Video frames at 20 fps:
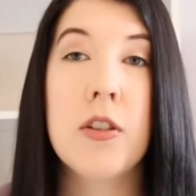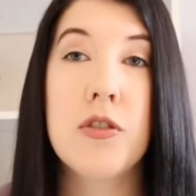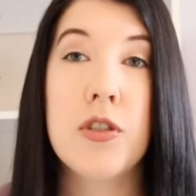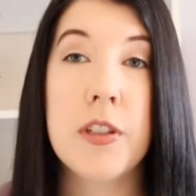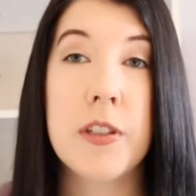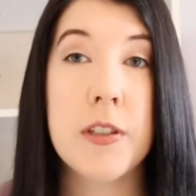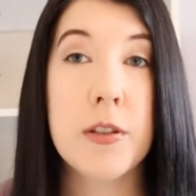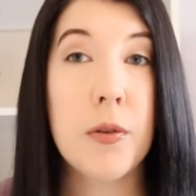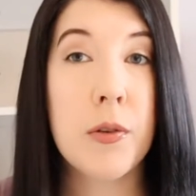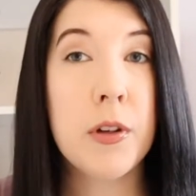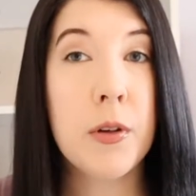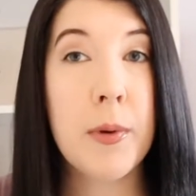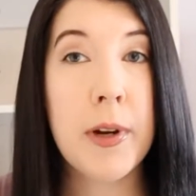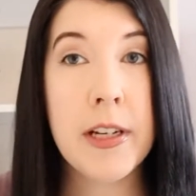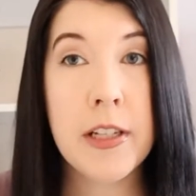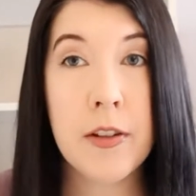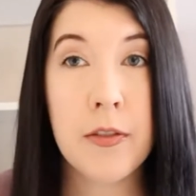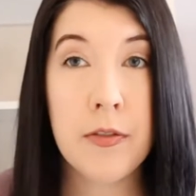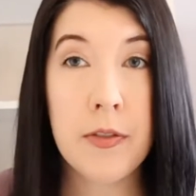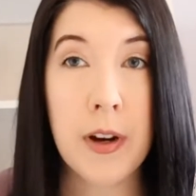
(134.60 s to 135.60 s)
stolen away
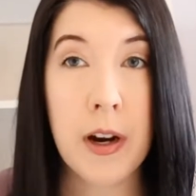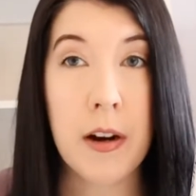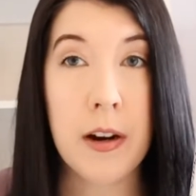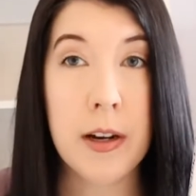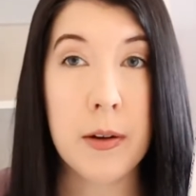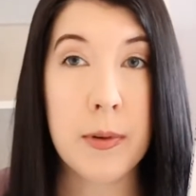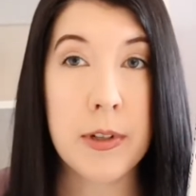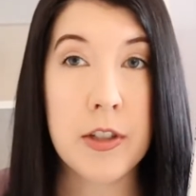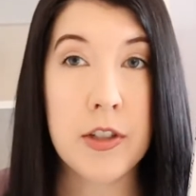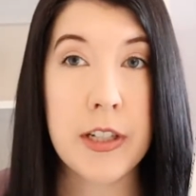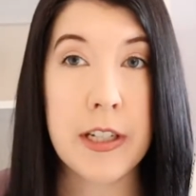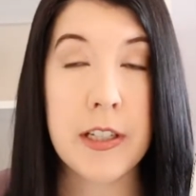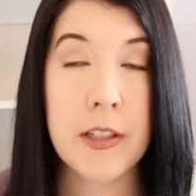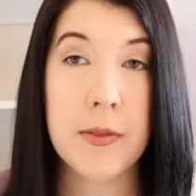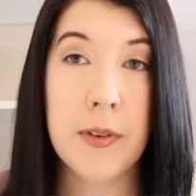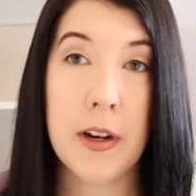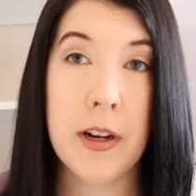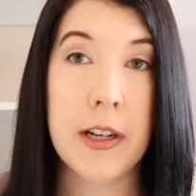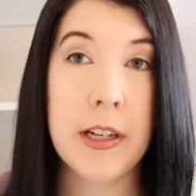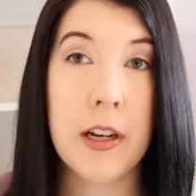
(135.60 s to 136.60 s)
to Fairy when she is
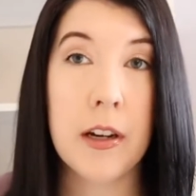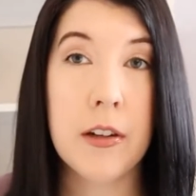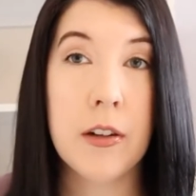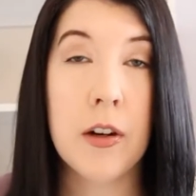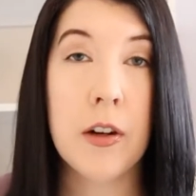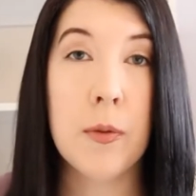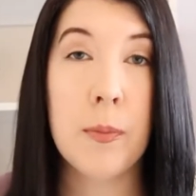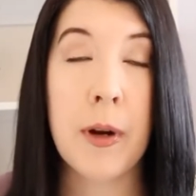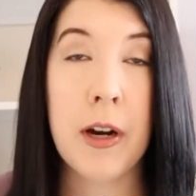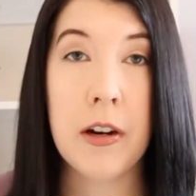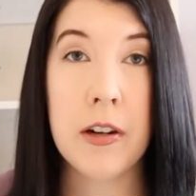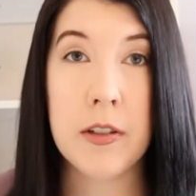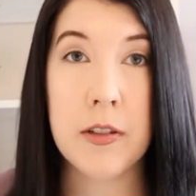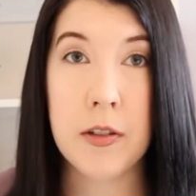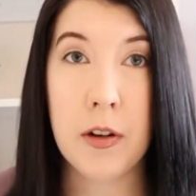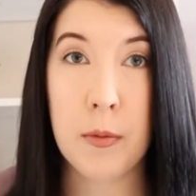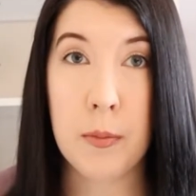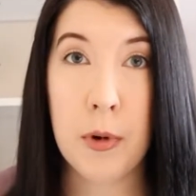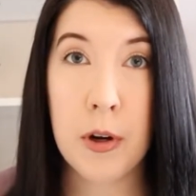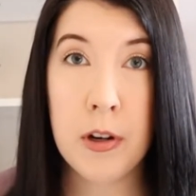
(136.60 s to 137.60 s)
very young. Her parents
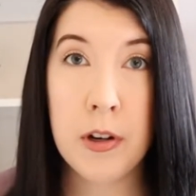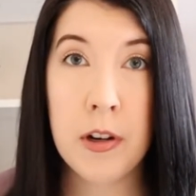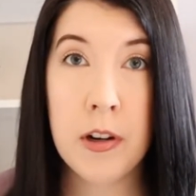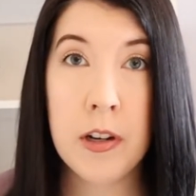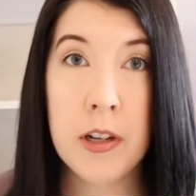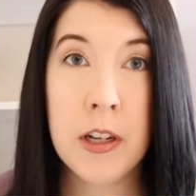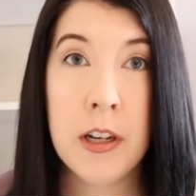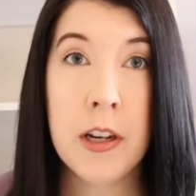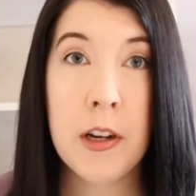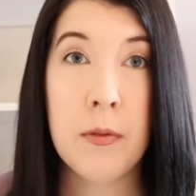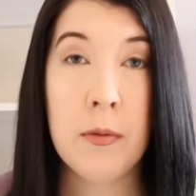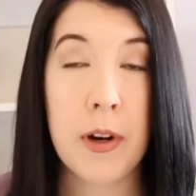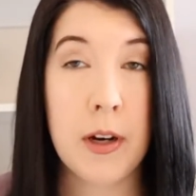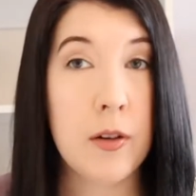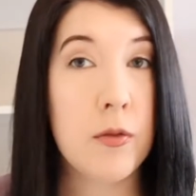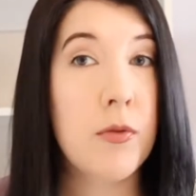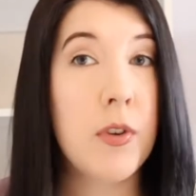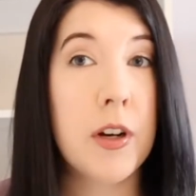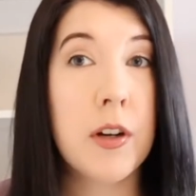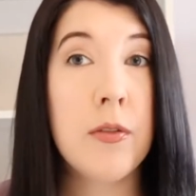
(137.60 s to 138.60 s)
are murdered right in
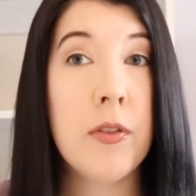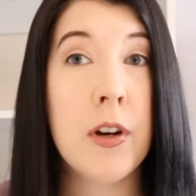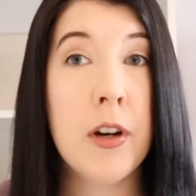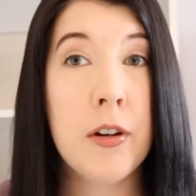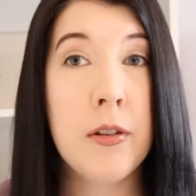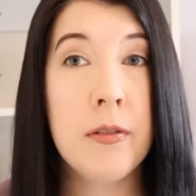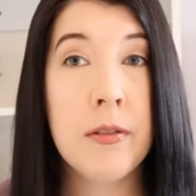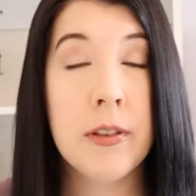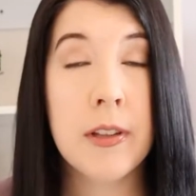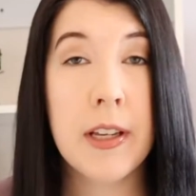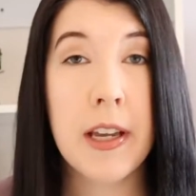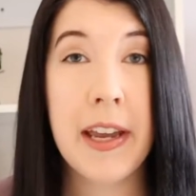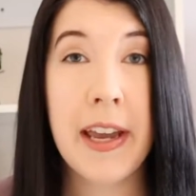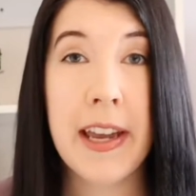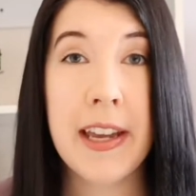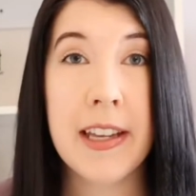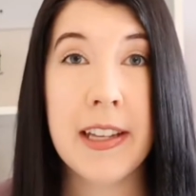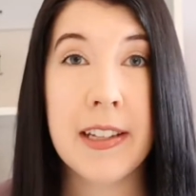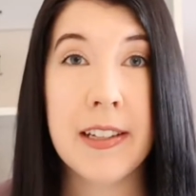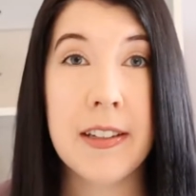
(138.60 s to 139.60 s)
front of her,
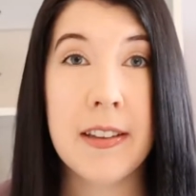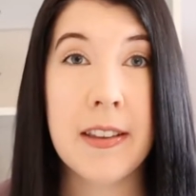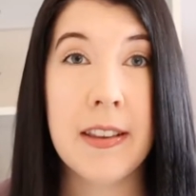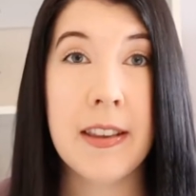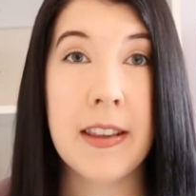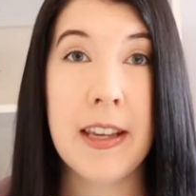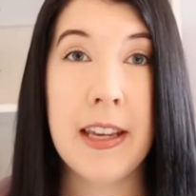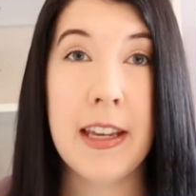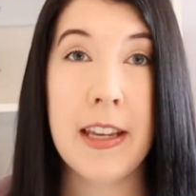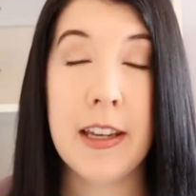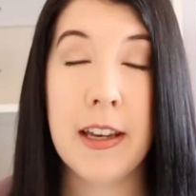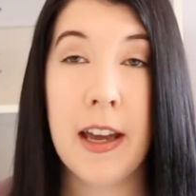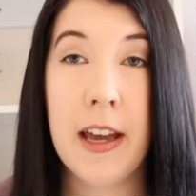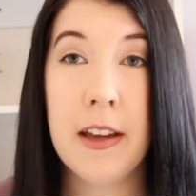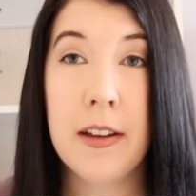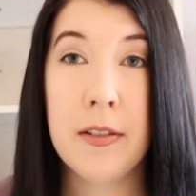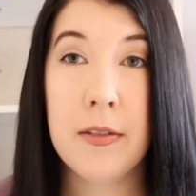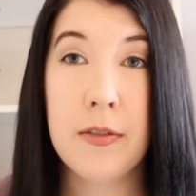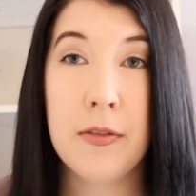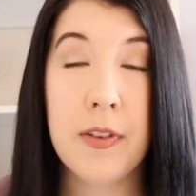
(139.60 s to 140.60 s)
and the
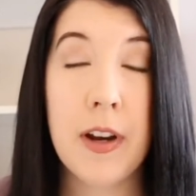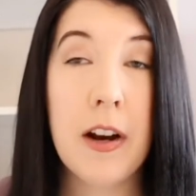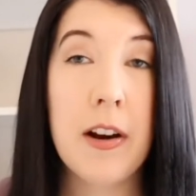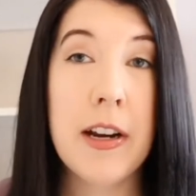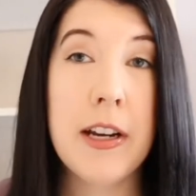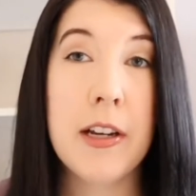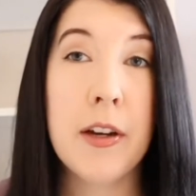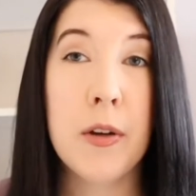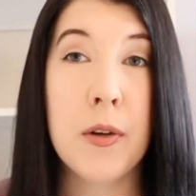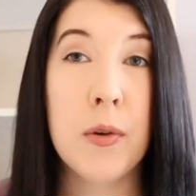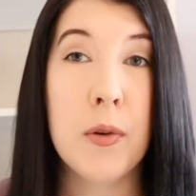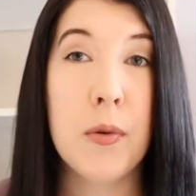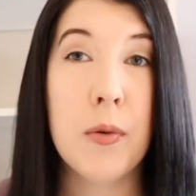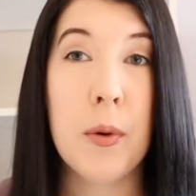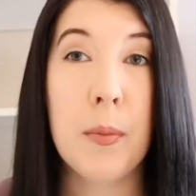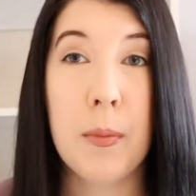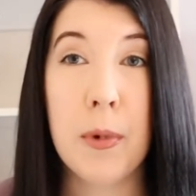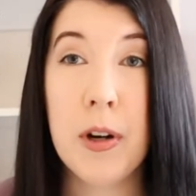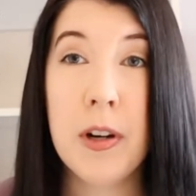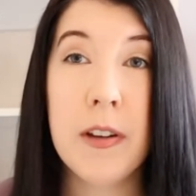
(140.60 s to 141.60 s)
fairy who
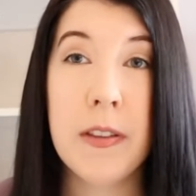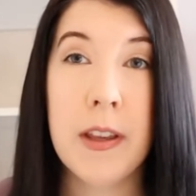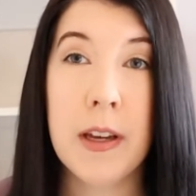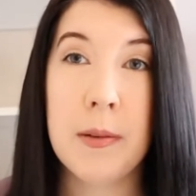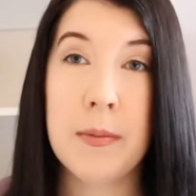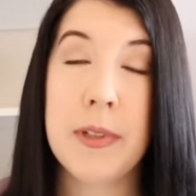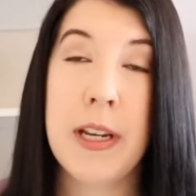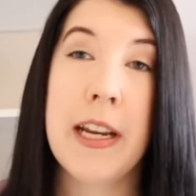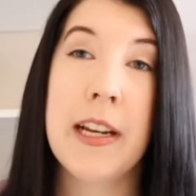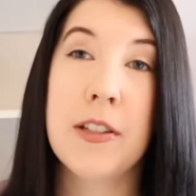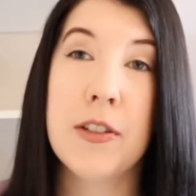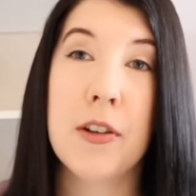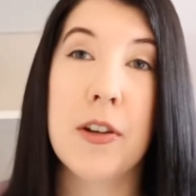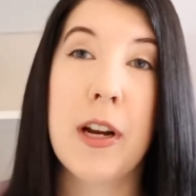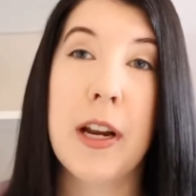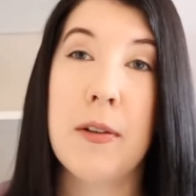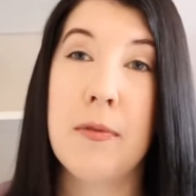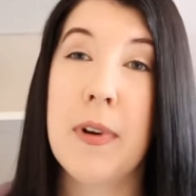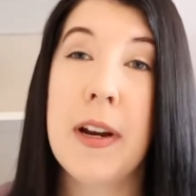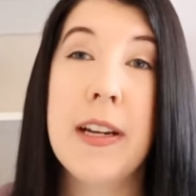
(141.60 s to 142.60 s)
murdered them takes her
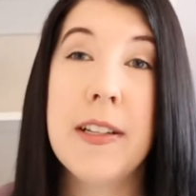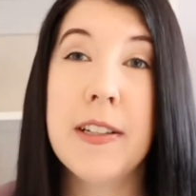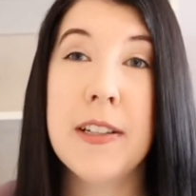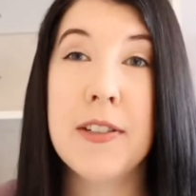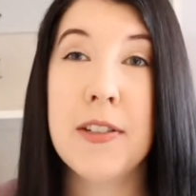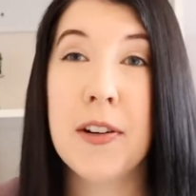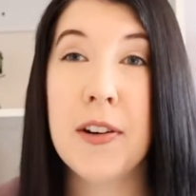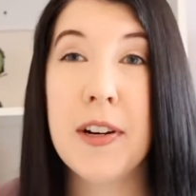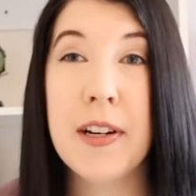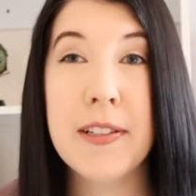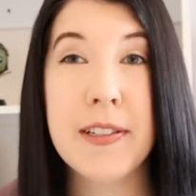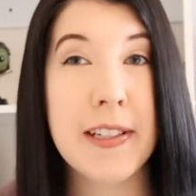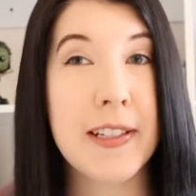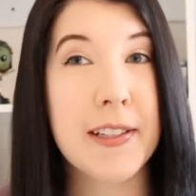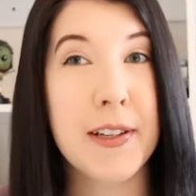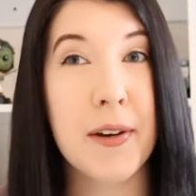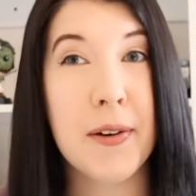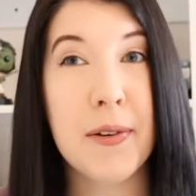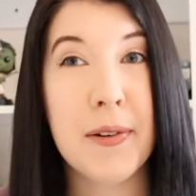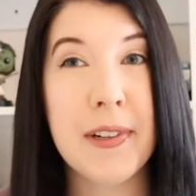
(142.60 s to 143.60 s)
and raises her as his
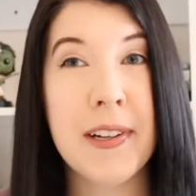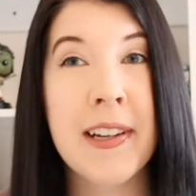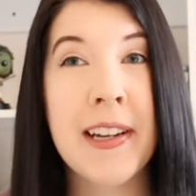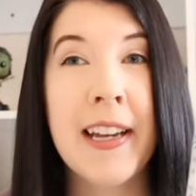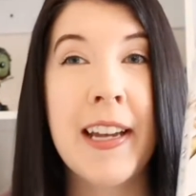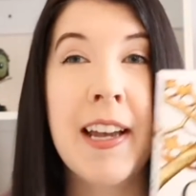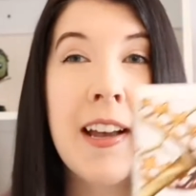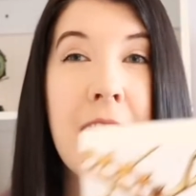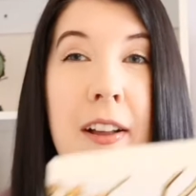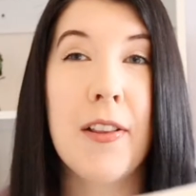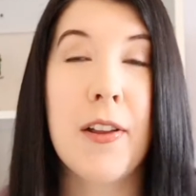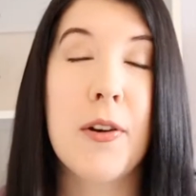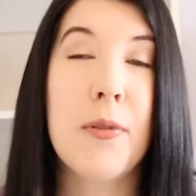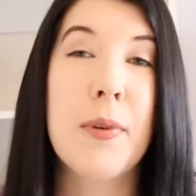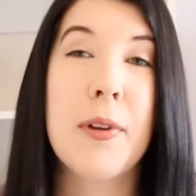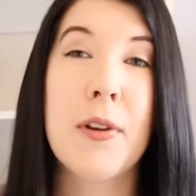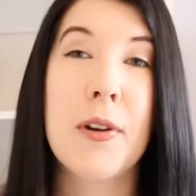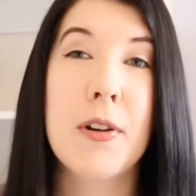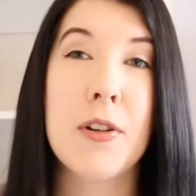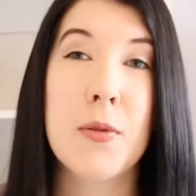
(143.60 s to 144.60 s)
own, along
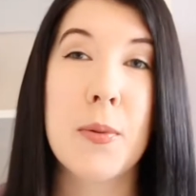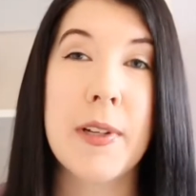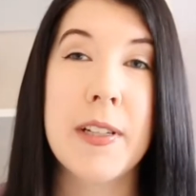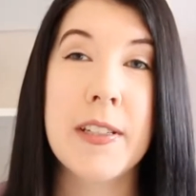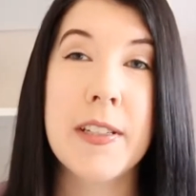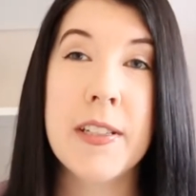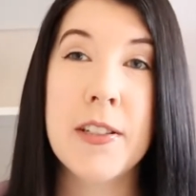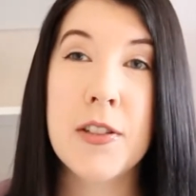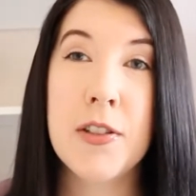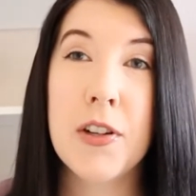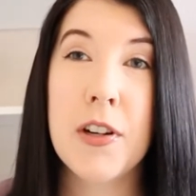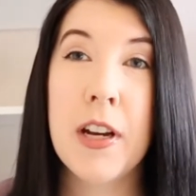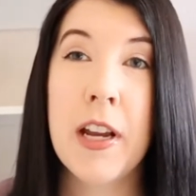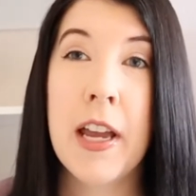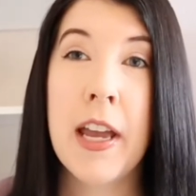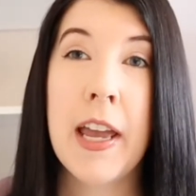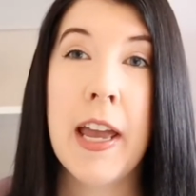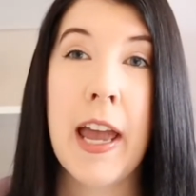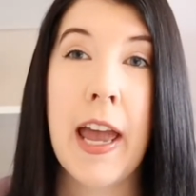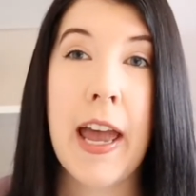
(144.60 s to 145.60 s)
with her twin sister
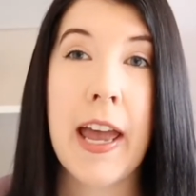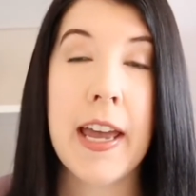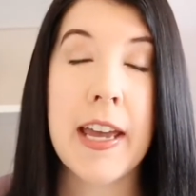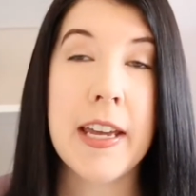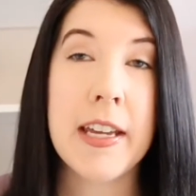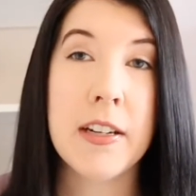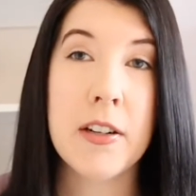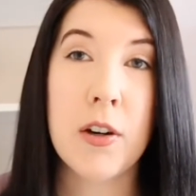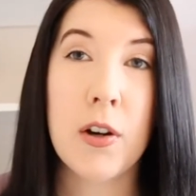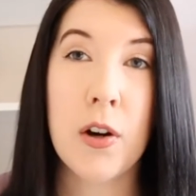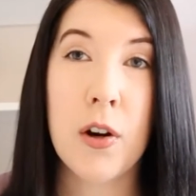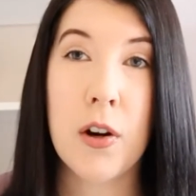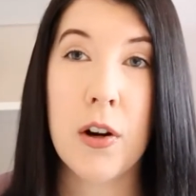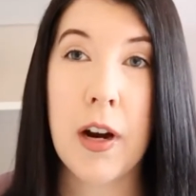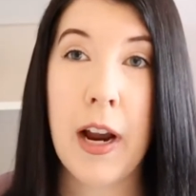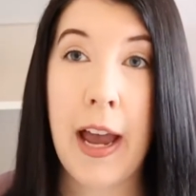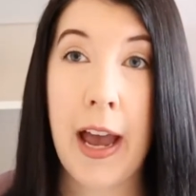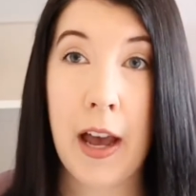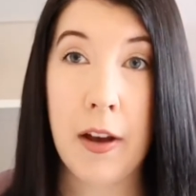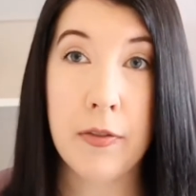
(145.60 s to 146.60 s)
and her
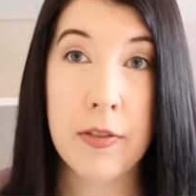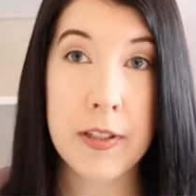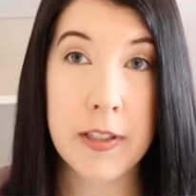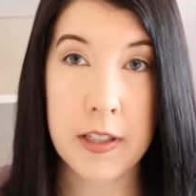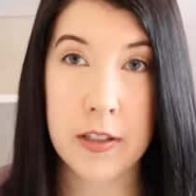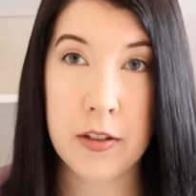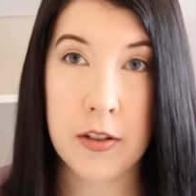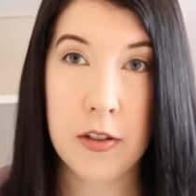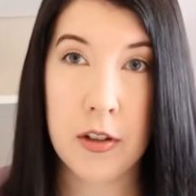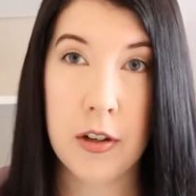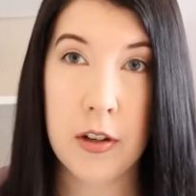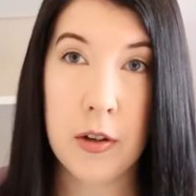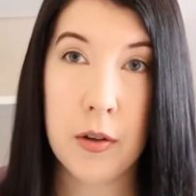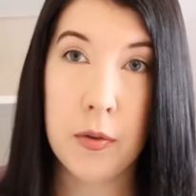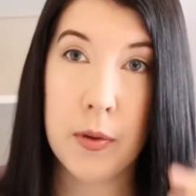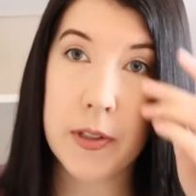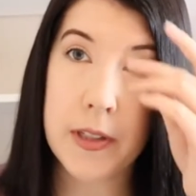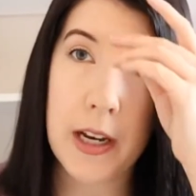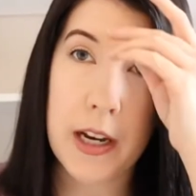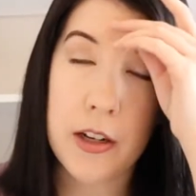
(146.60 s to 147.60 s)
half-sister, who
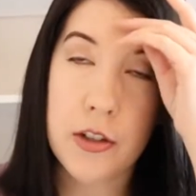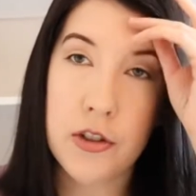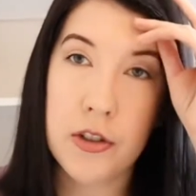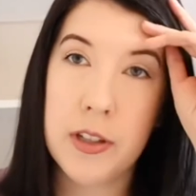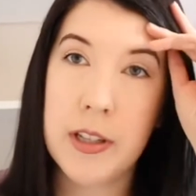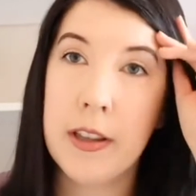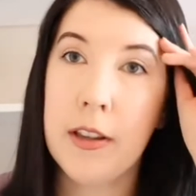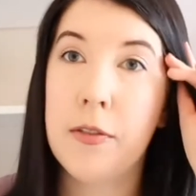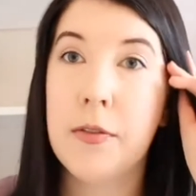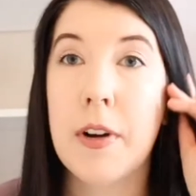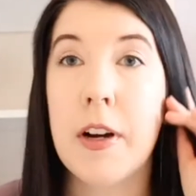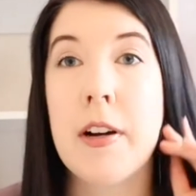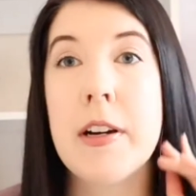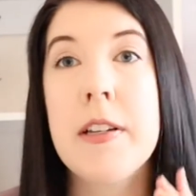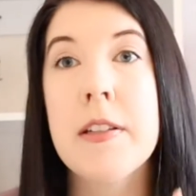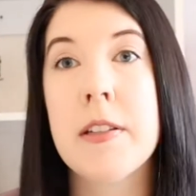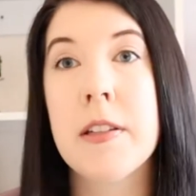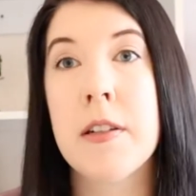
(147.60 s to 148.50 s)
is actually the fairy's